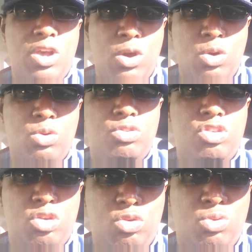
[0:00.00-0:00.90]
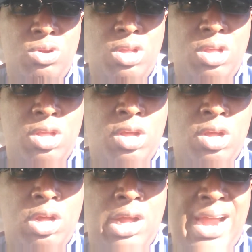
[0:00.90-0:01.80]
told you
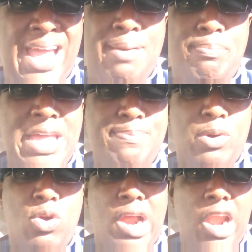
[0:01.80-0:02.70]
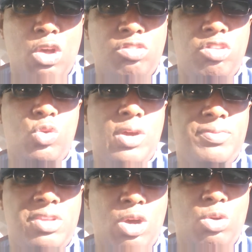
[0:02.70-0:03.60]
and people close to you
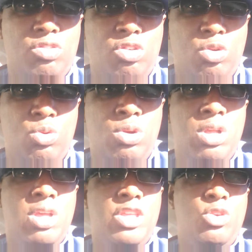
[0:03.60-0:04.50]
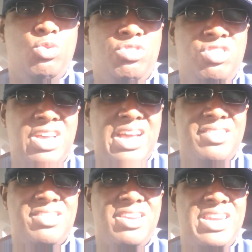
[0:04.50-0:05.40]
have told you you just